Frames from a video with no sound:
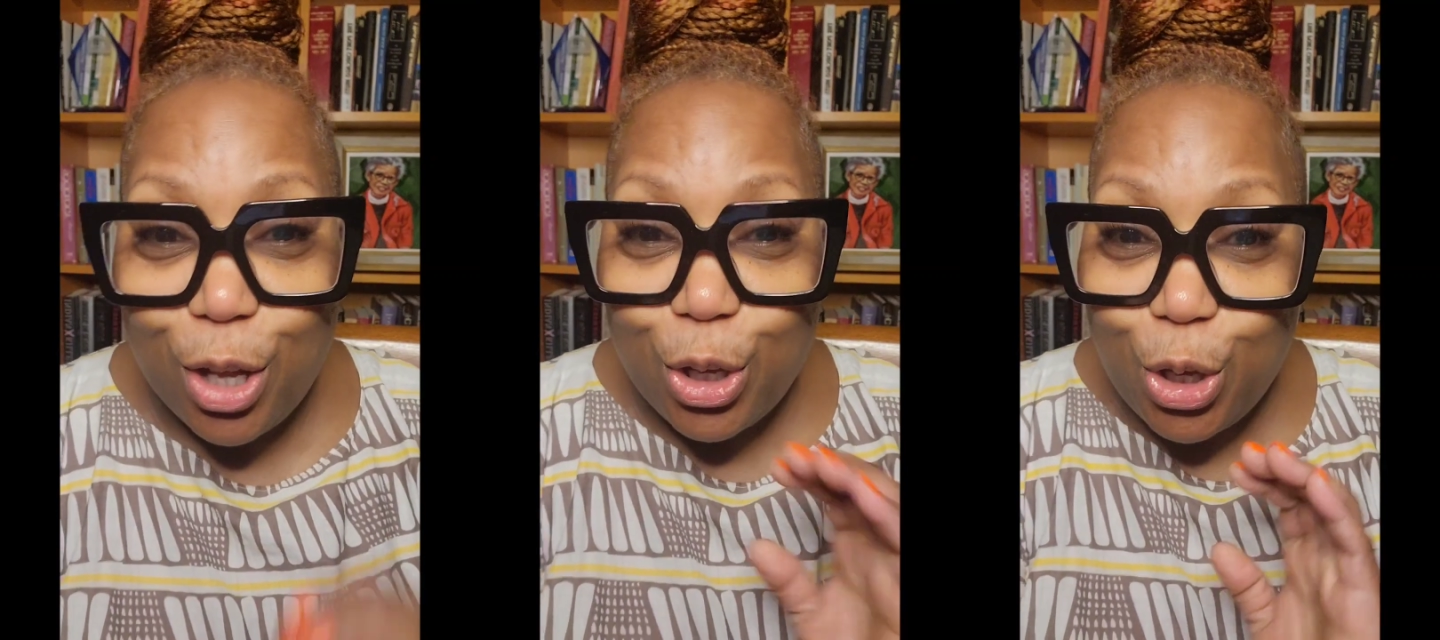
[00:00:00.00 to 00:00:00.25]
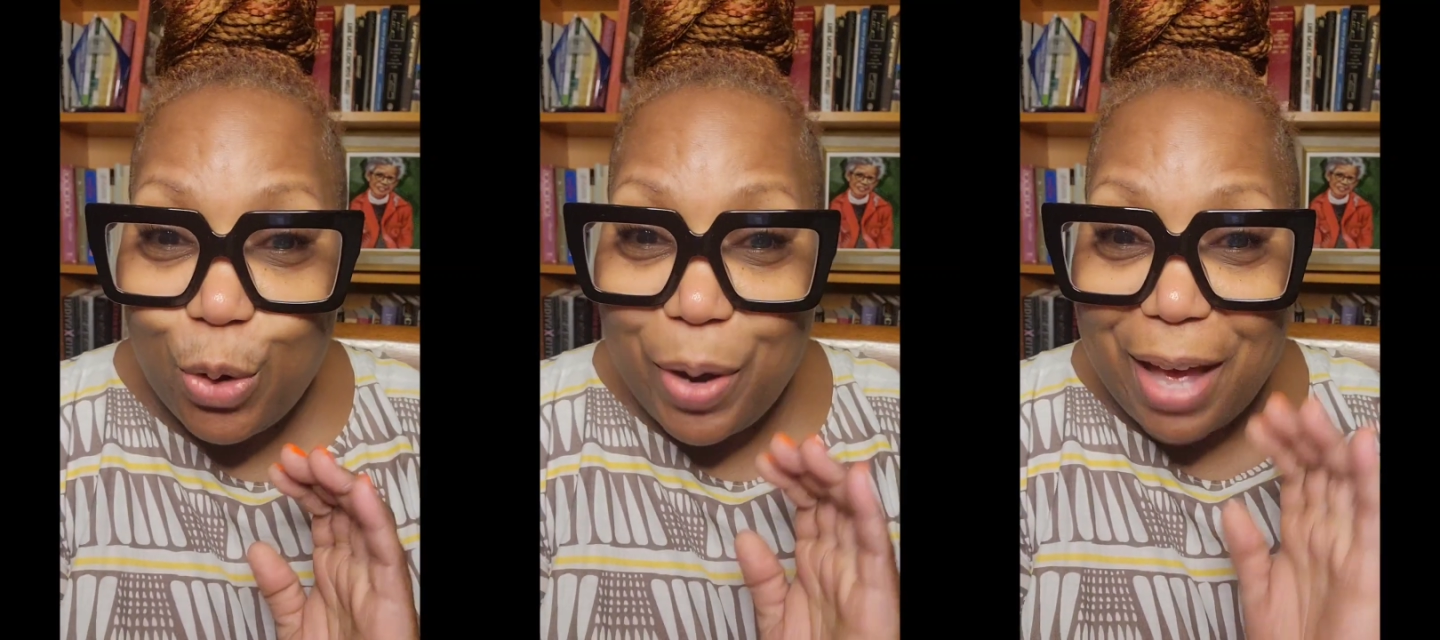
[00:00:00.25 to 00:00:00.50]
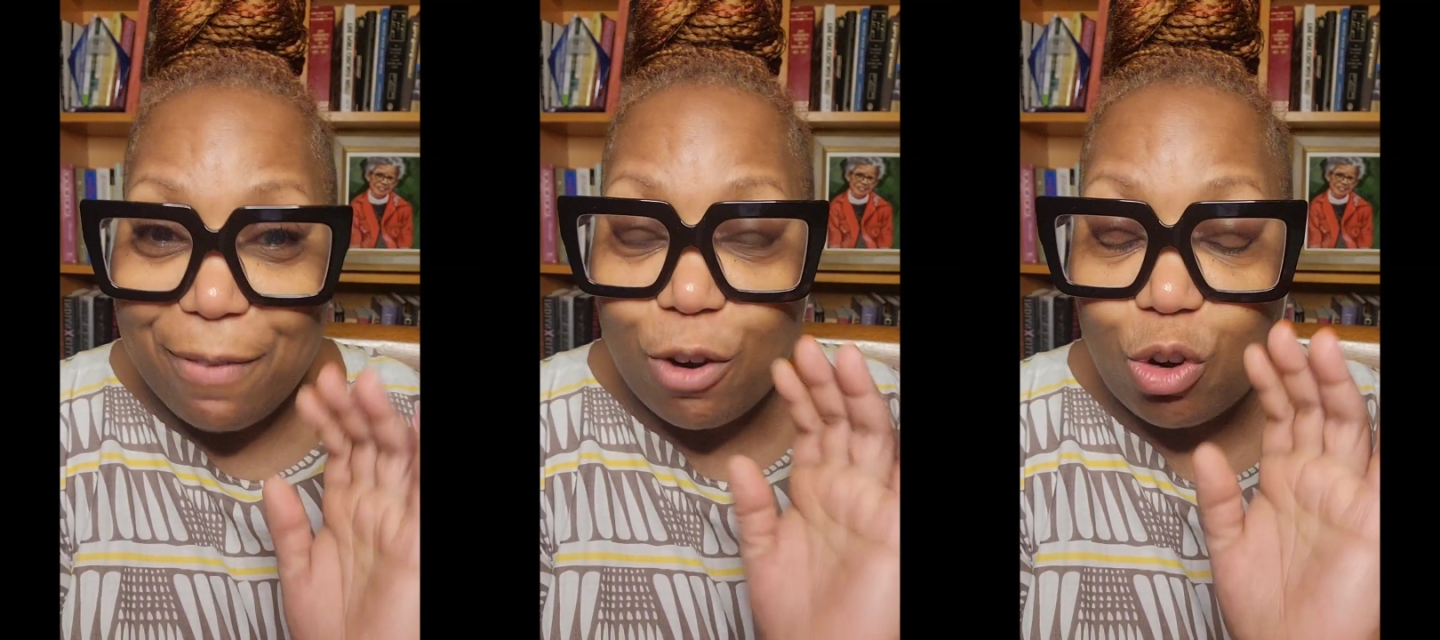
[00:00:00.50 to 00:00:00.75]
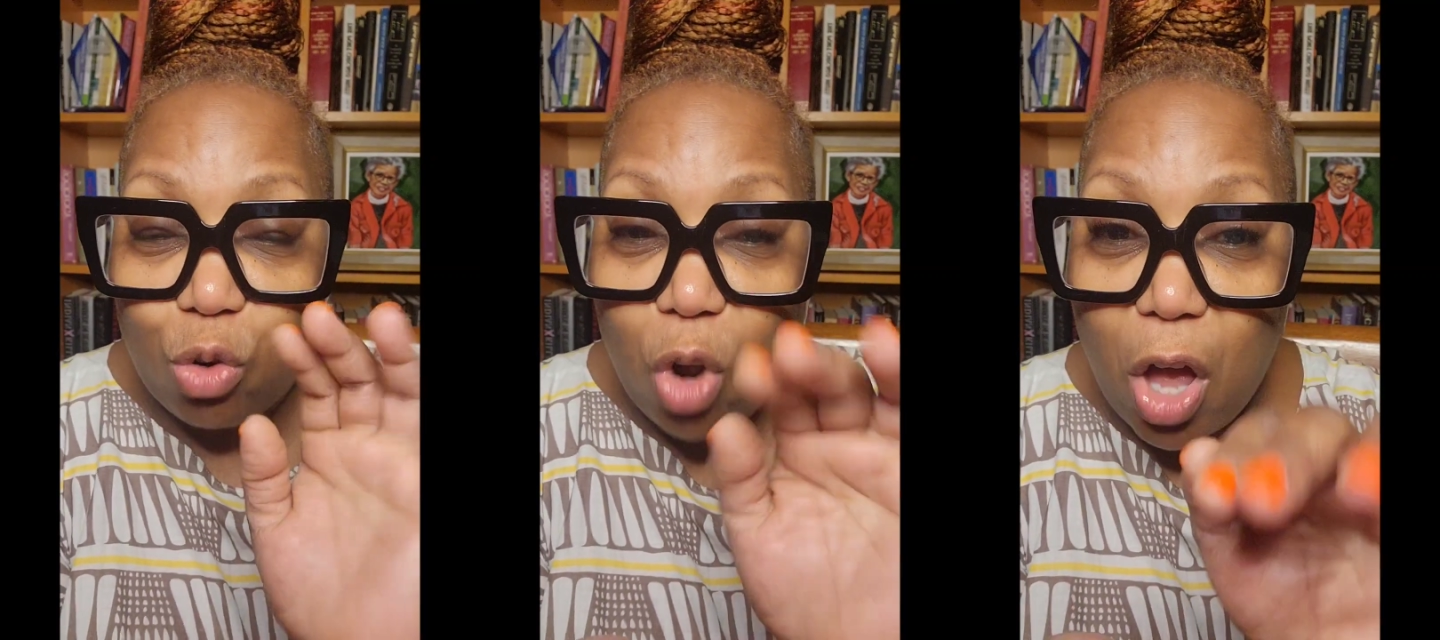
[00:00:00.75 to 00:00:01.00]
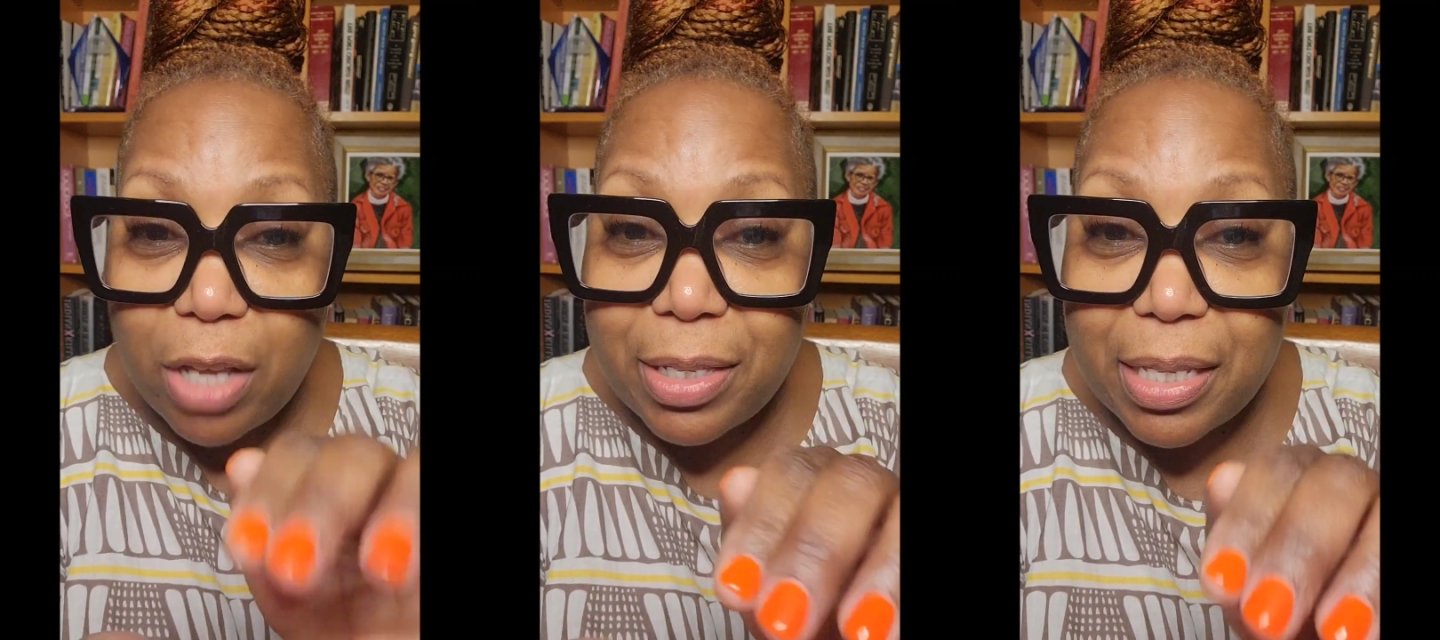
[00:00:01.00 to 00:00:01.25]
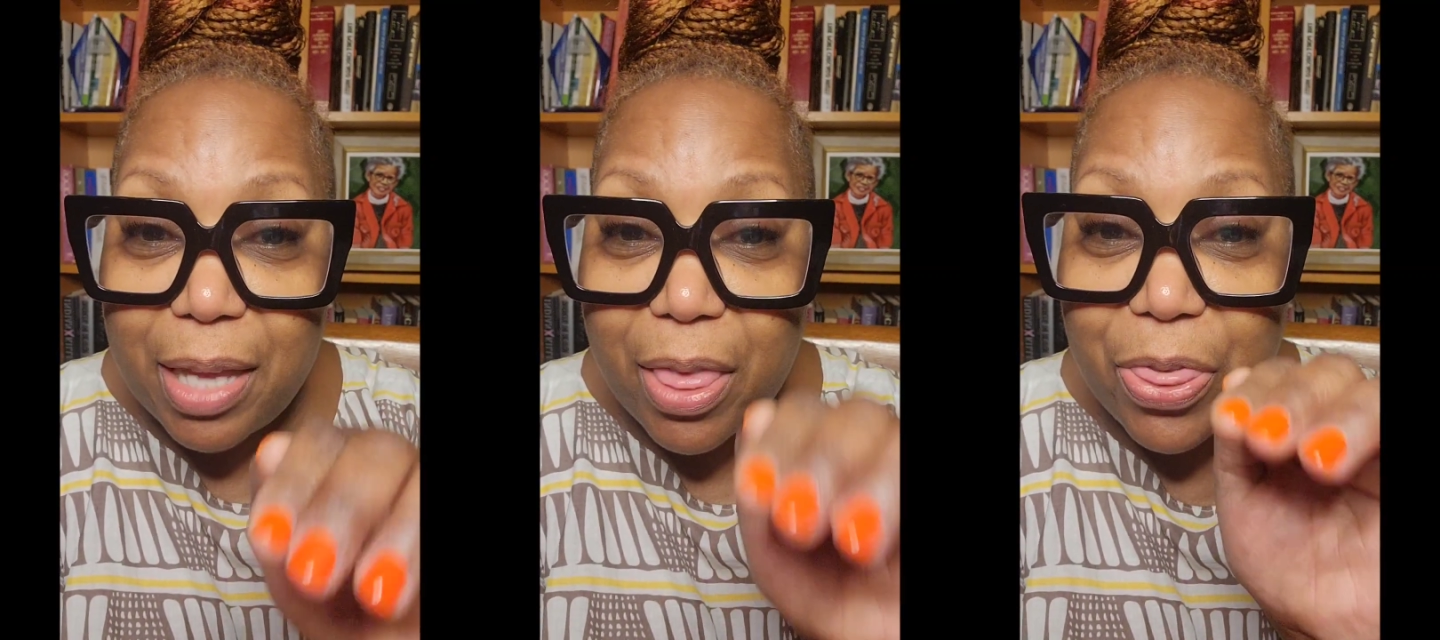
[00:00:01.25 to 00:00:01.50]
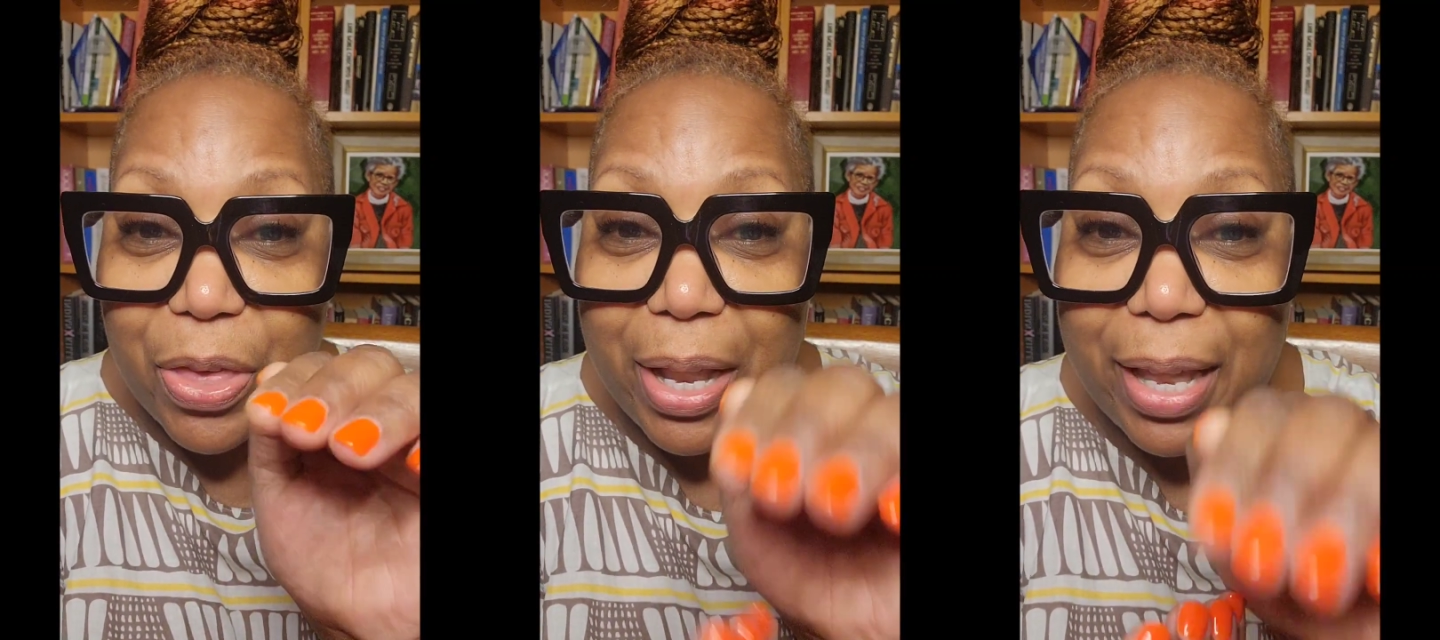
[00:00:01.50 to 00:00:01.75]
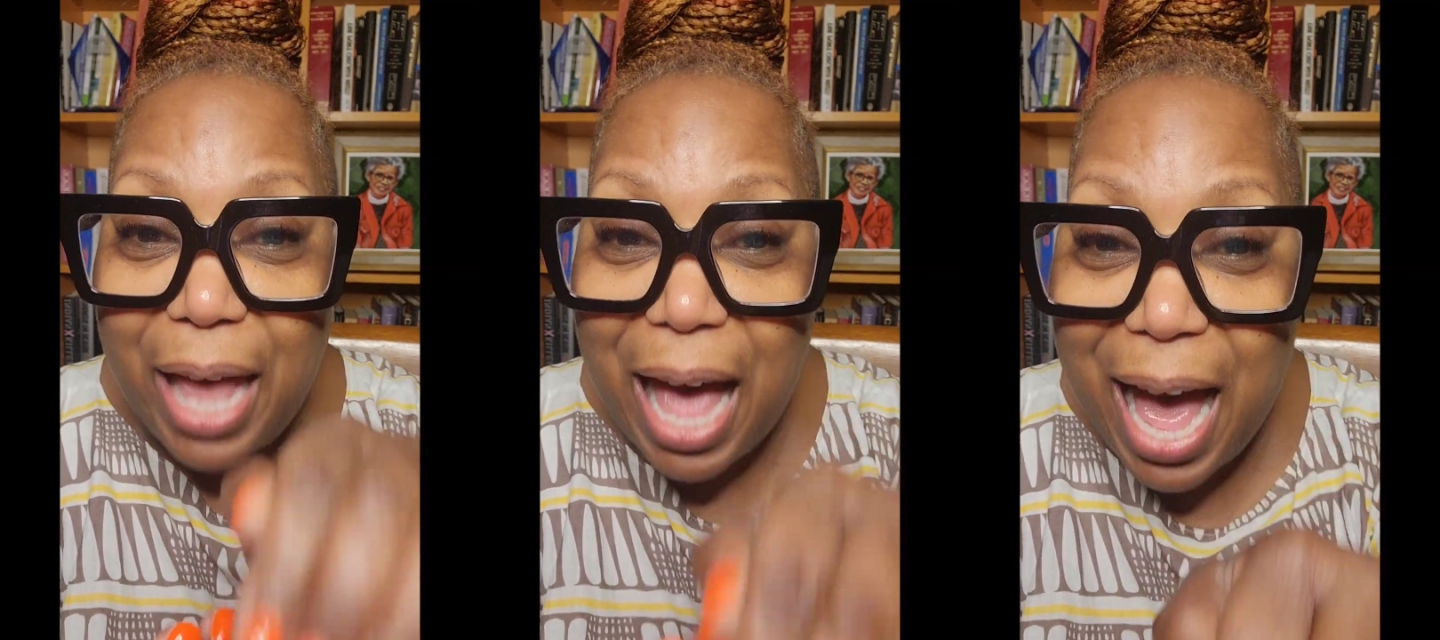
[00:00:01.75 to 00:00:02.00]
You have crossed the
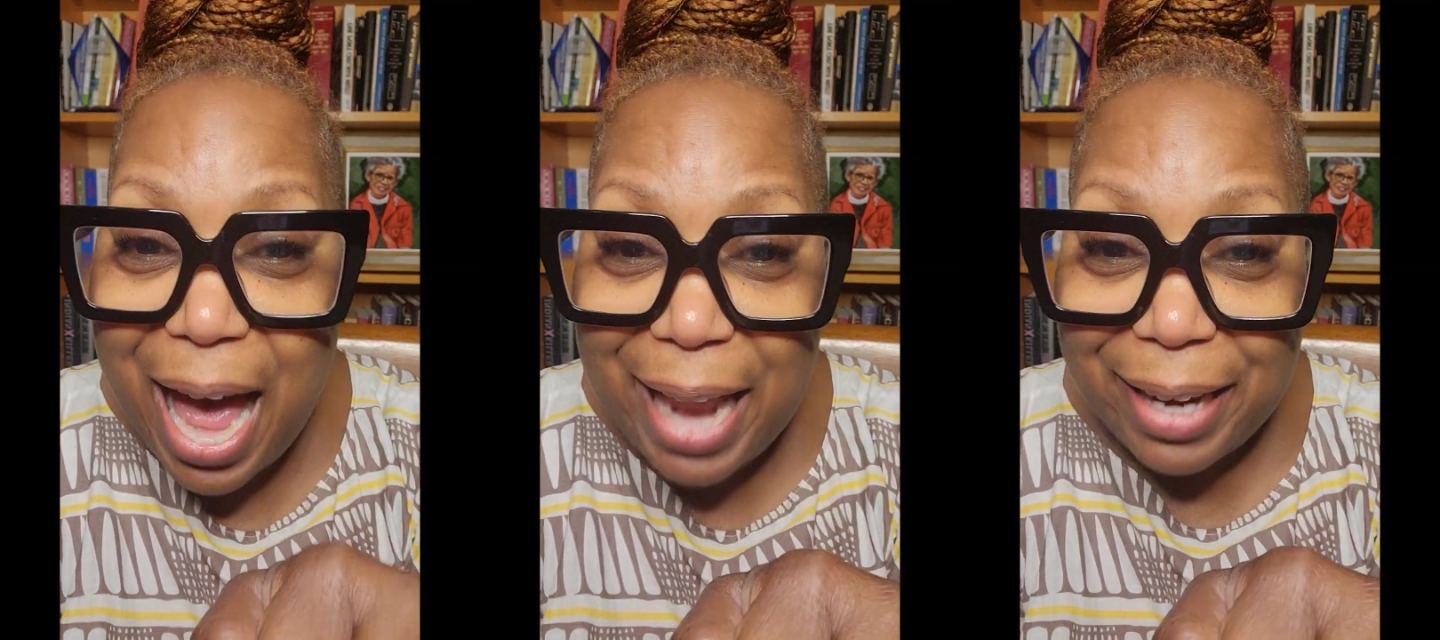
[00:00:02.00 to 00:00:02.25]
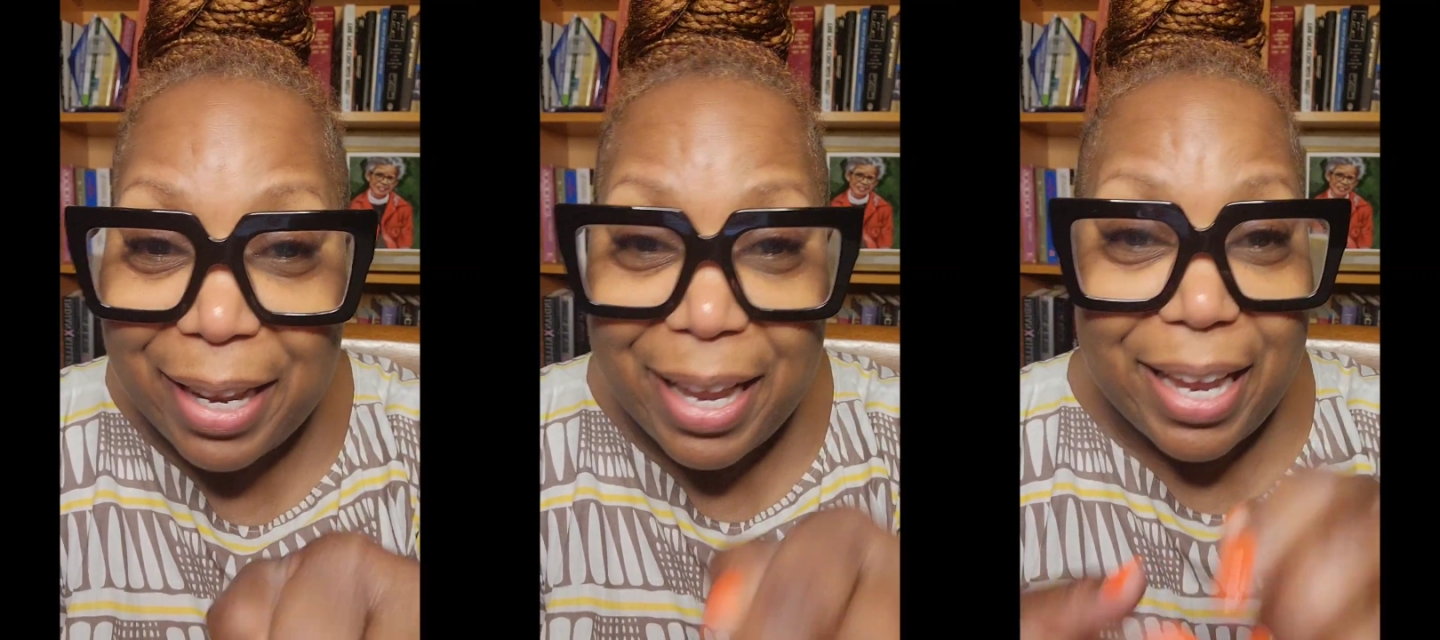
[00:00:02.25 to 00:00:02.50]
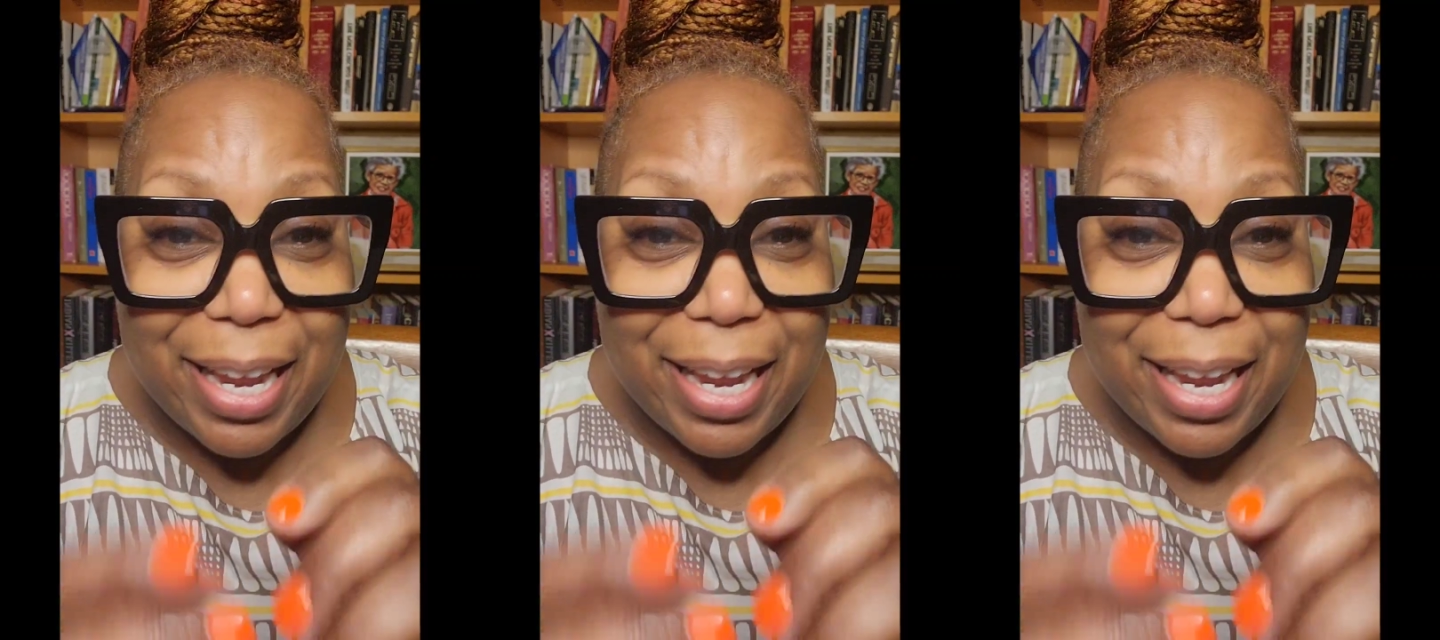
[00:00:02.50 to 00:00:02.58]
line.